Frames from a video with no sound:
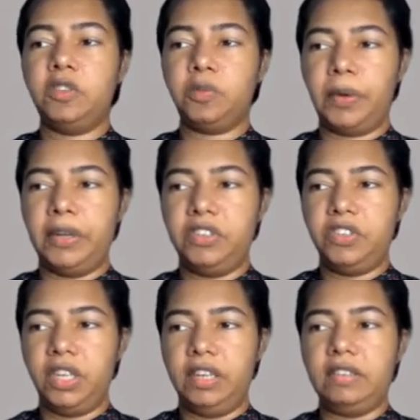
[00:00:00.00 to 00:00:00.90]

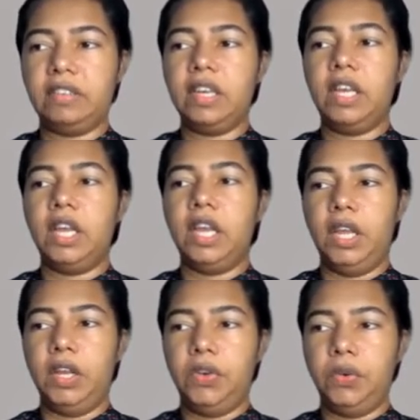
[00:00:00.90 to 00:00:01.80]
spreadsheets
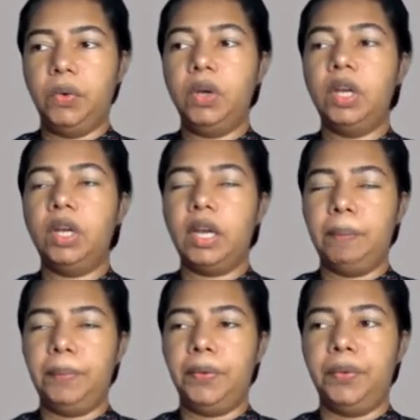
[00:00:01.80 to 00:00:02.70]
into
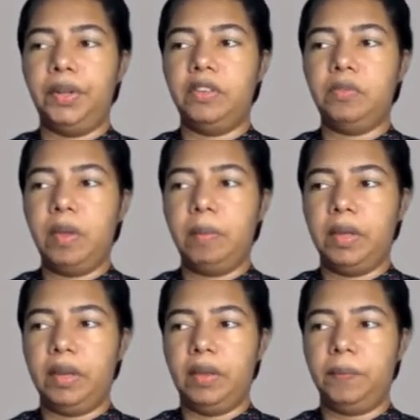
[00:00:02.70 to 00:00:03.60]
computer's
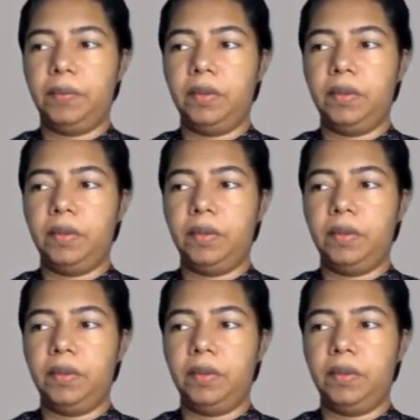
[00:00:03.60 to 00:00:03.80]
memory.